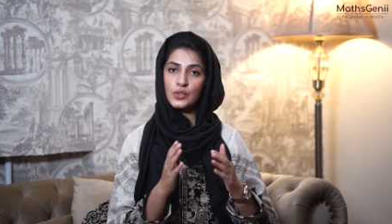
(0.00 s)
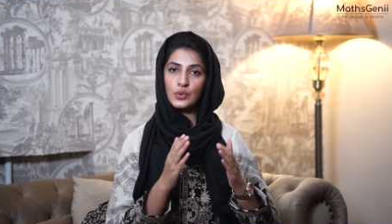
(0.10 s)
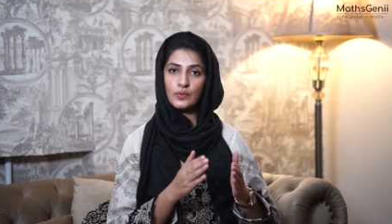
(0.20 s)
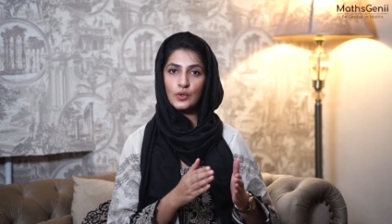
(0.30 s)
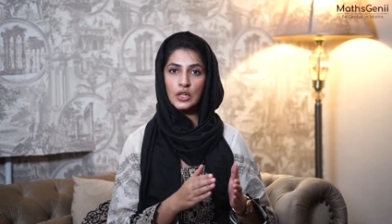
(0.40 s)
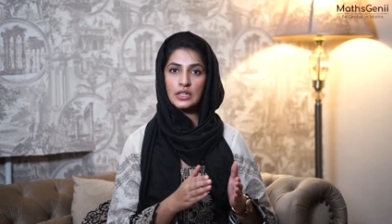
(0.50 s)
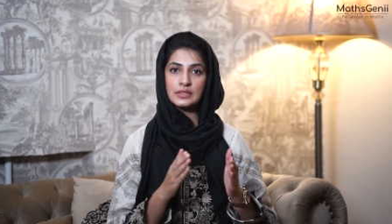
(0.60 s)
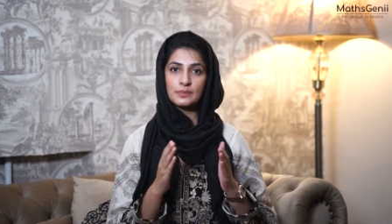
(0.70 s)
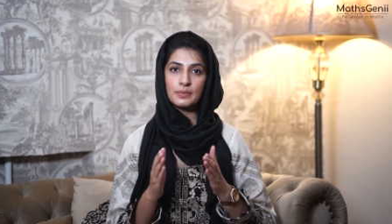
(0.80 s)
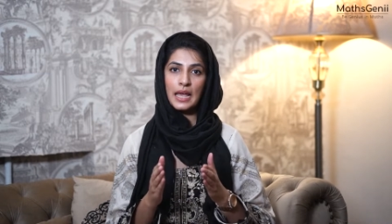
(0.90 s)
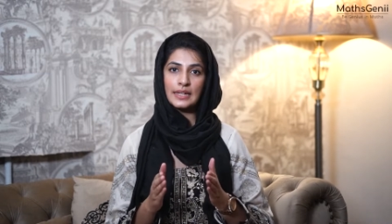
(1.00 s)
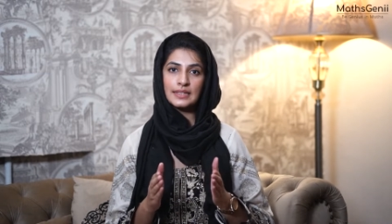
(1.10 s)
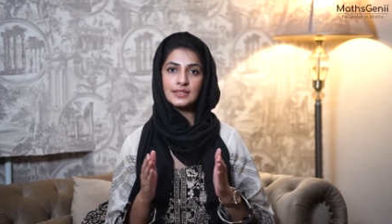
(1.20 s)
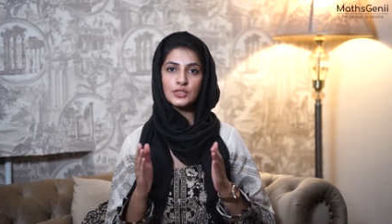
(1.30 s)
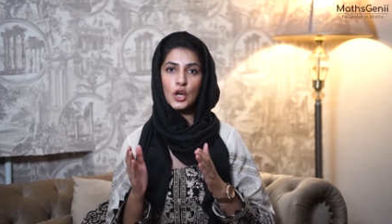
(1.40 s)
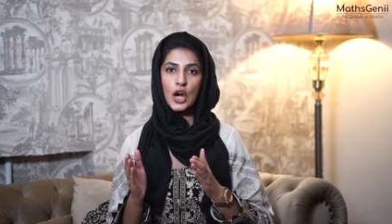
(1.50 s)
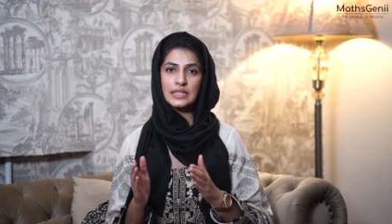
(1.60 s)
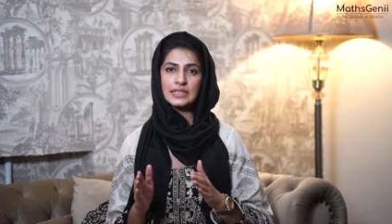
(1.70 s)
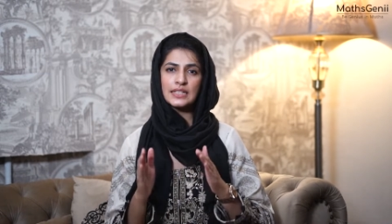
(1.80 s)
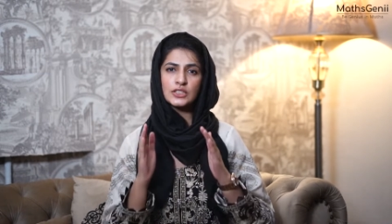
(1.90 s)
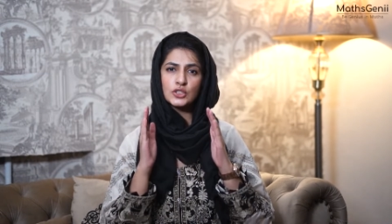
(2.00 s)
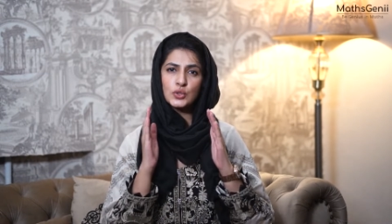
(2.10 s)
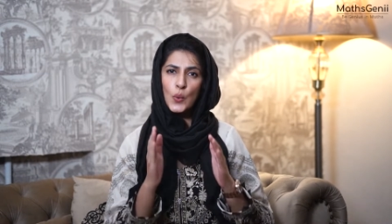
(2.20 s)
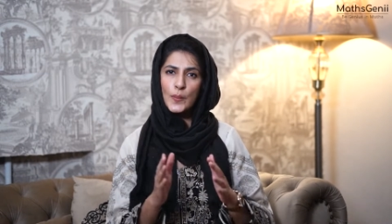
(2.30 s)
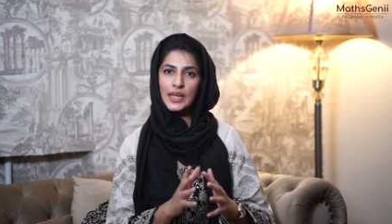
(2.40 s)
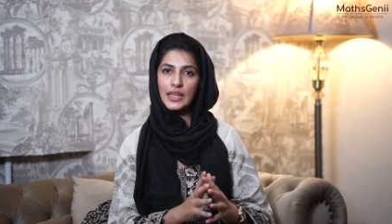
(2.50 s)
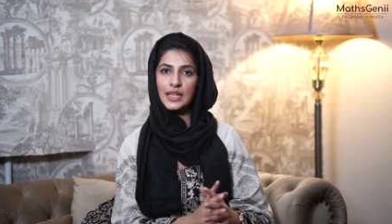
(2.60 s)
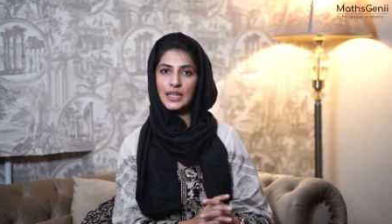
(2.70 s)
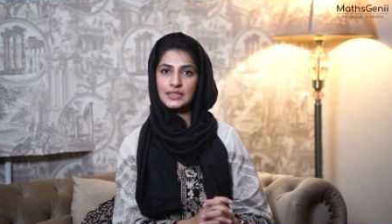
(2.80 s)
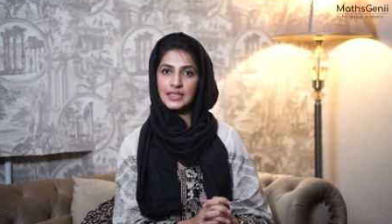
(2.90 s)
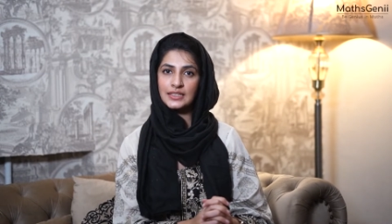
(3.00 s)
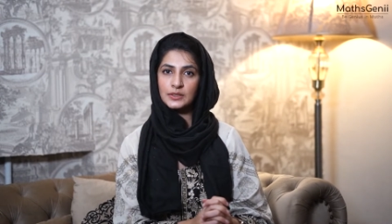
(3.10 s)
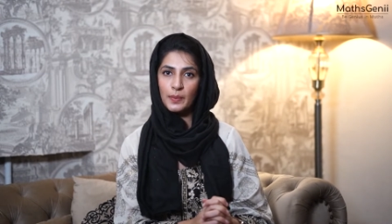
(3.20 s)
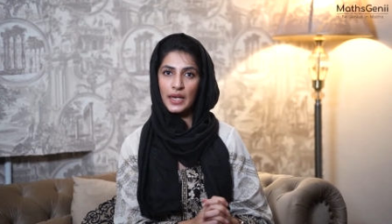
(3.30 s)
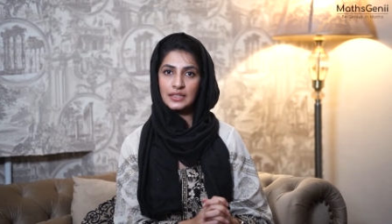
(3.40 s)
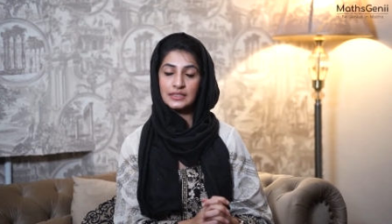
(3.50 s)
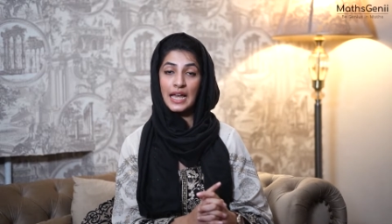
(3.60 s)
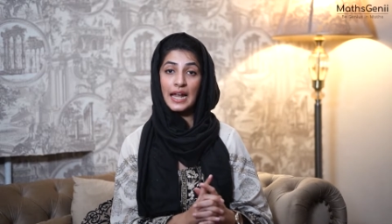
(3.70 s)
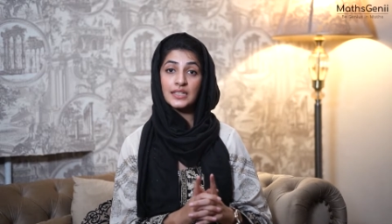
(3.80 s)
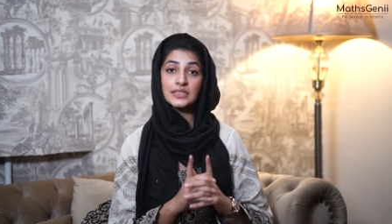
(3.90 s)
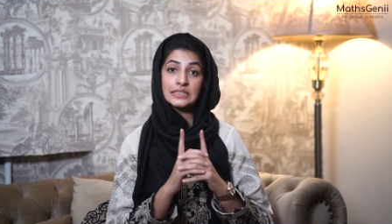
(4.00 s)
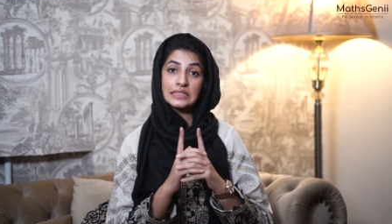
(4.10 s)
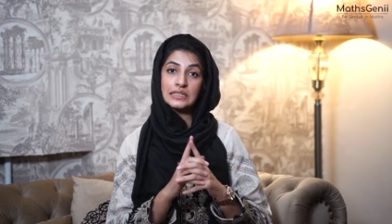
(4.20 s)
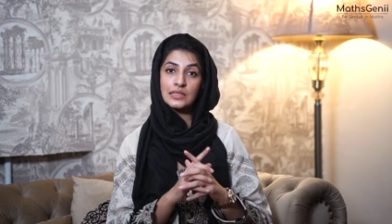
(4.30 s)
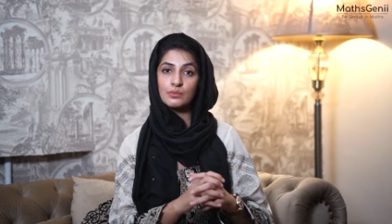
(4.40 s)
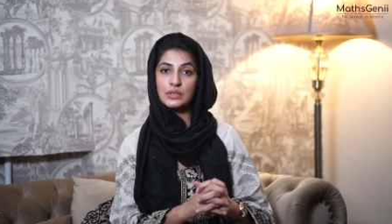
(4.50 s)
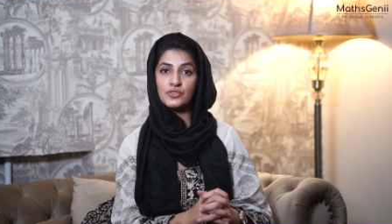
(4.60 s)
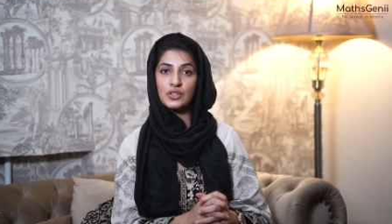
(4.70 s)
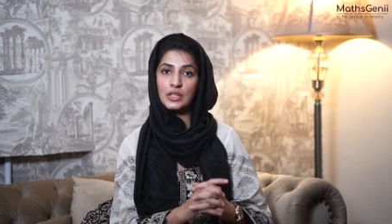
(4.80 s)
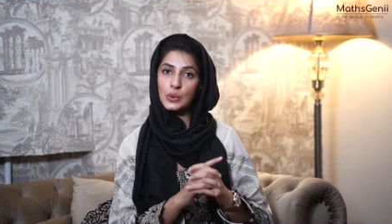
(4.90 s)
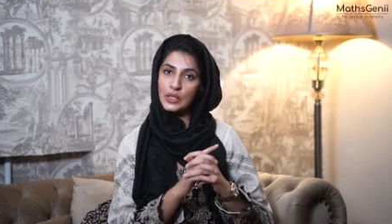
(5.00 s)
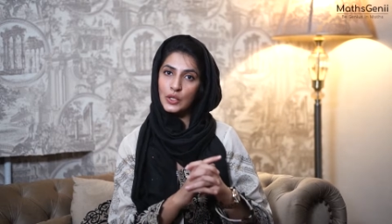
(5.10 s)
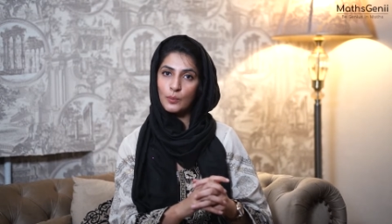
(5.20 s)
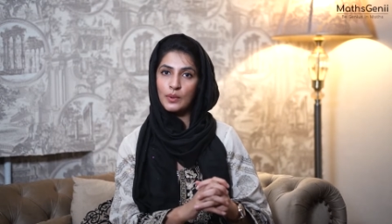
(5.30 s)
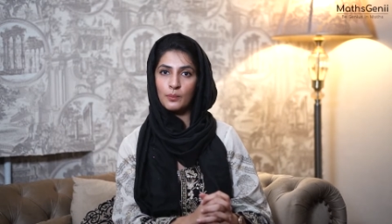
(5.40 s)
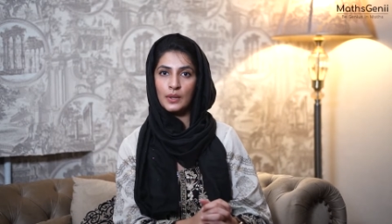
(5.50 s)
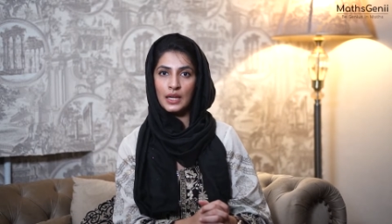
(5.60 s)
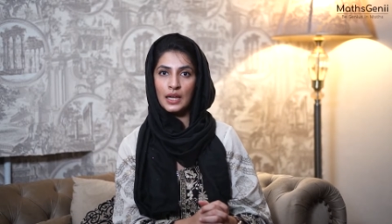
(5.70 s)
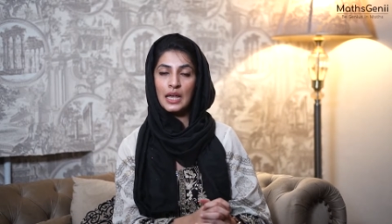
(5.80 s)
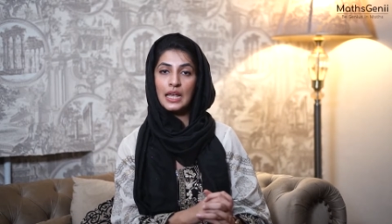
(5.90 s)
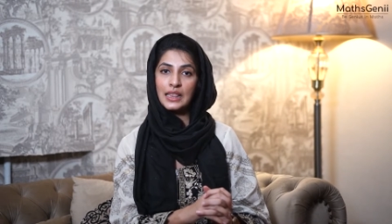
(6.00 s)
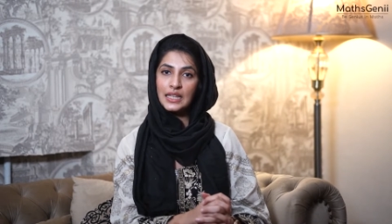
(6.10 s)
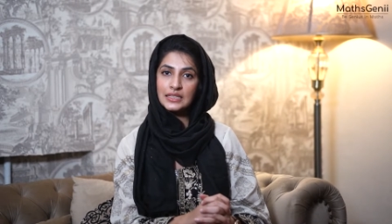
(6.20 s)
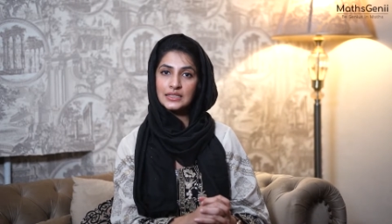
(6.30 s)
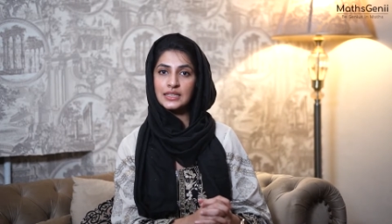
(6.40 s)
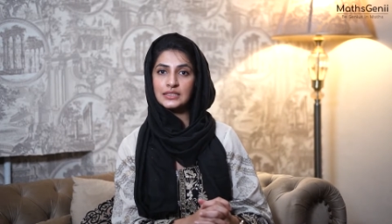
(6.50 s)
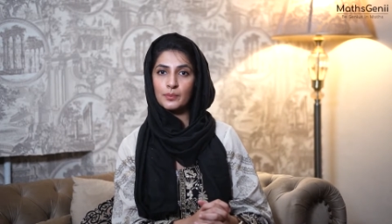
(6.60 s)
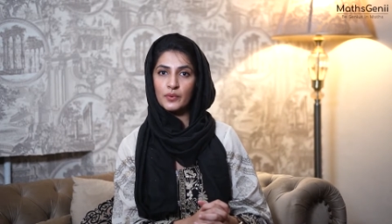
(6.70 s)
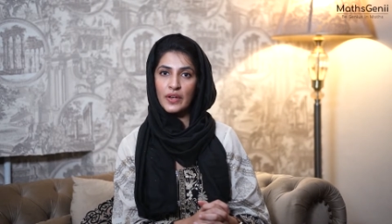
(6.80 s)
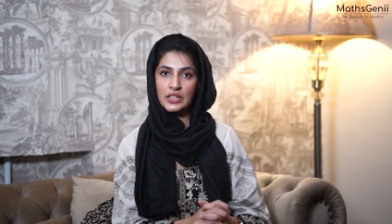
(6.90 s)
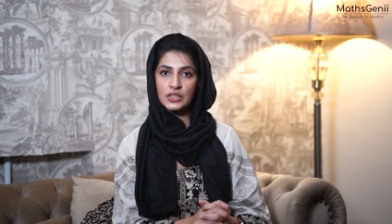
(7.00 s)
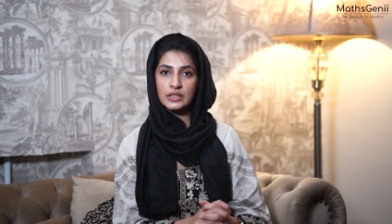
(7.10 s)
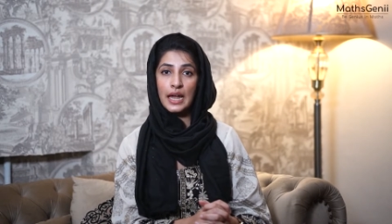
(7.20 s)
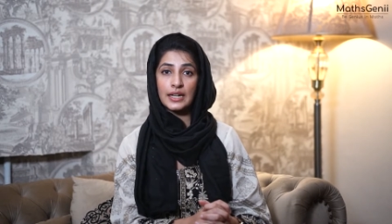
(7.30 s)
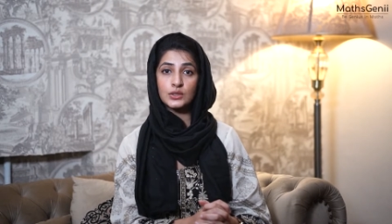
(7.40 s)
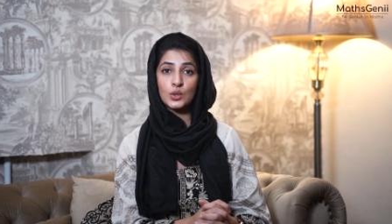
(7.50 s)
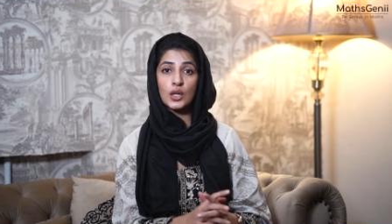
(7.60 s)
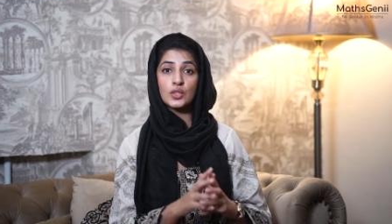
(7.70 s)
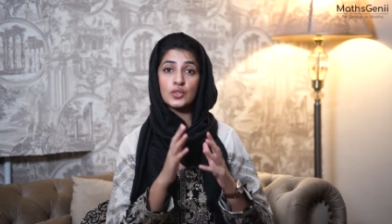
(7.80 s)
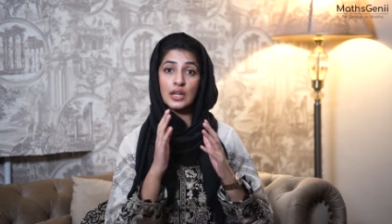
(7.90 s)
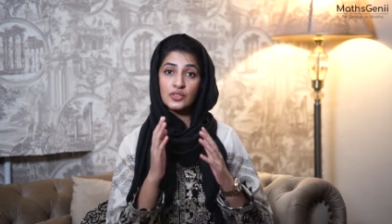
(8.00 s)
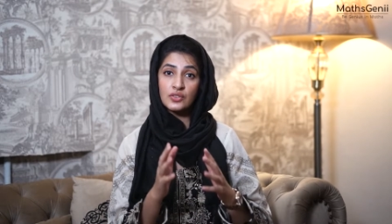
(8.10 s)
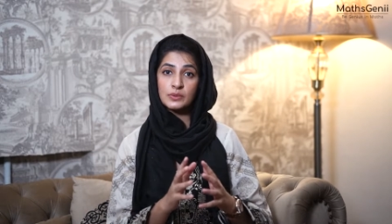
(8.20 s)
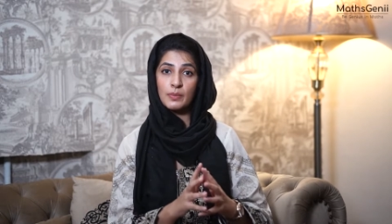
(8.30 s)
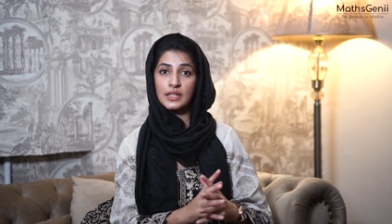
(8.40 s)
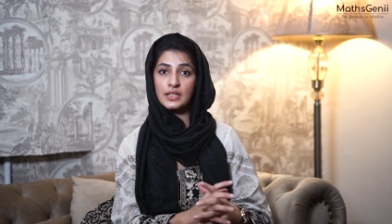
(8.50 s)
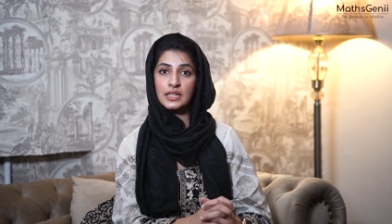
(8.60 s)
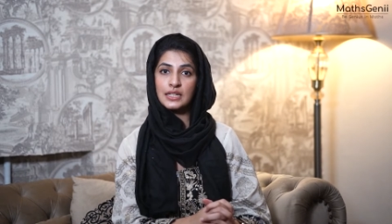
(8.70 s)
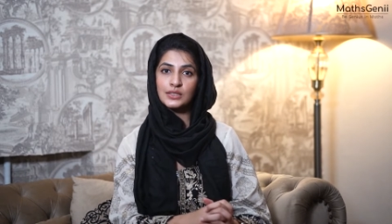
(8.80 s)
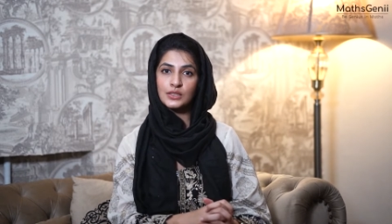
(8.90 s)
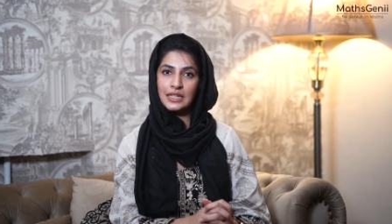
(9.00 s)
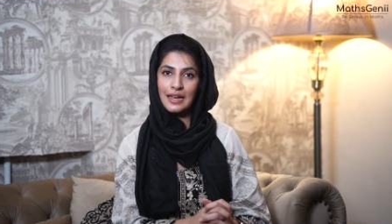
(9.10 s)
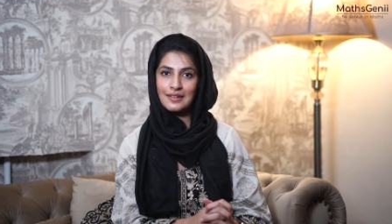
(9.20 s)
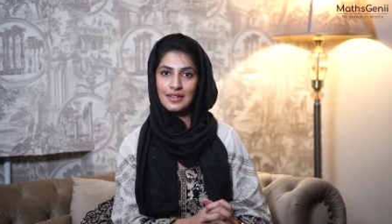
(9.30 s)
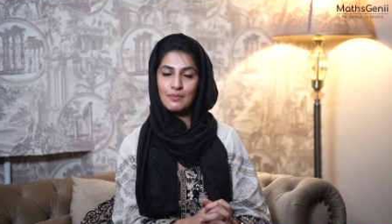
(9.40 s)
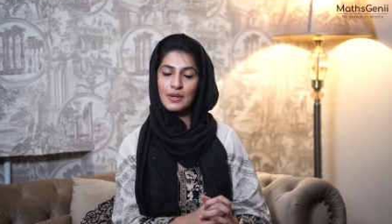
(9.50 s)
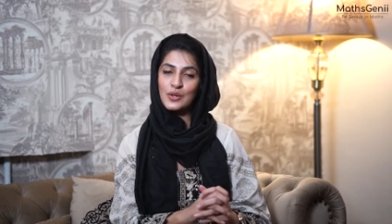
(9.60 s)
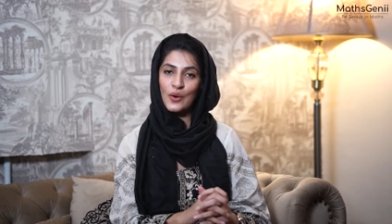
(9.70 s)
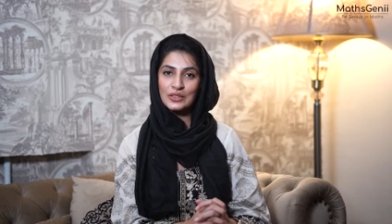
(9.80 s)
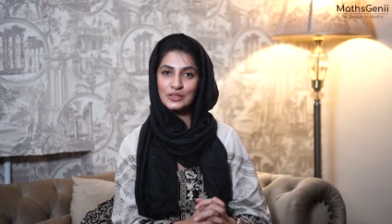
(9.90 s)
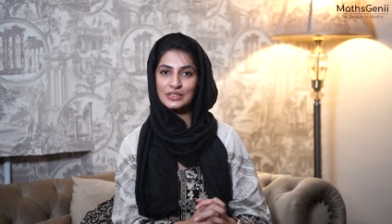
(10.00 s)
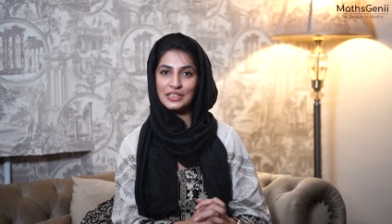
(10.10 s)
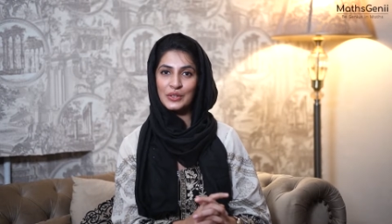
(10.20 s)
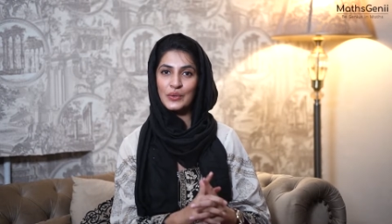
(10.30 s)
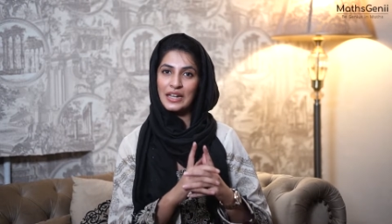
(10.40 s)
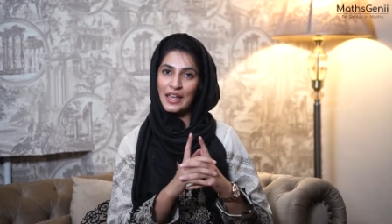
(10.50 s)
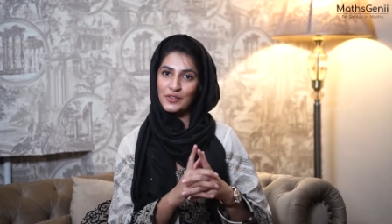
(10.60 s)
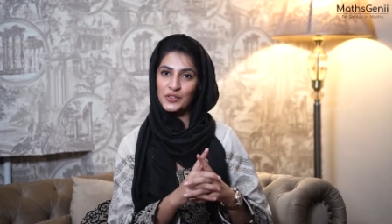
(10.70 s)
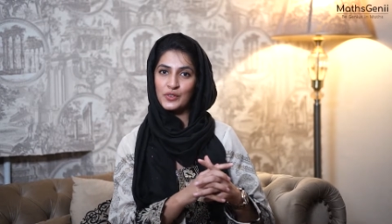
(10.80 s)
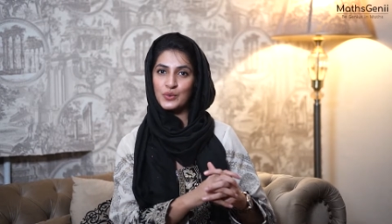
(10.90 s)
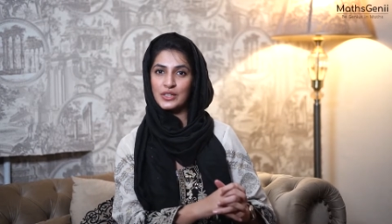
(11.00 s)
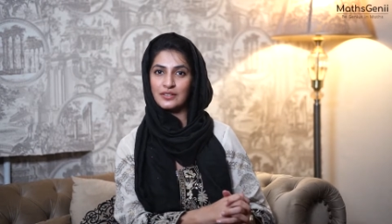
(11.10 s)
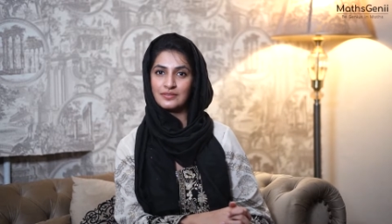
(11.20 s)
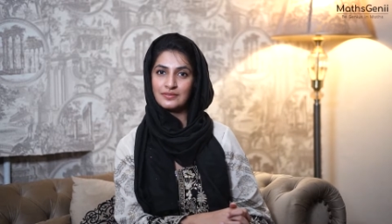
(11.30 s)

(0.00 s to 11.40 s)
universe, planets, stars and so many things in space that is still a mystery to human being. This is a profession that is not just respected in a society but also secure lavish future.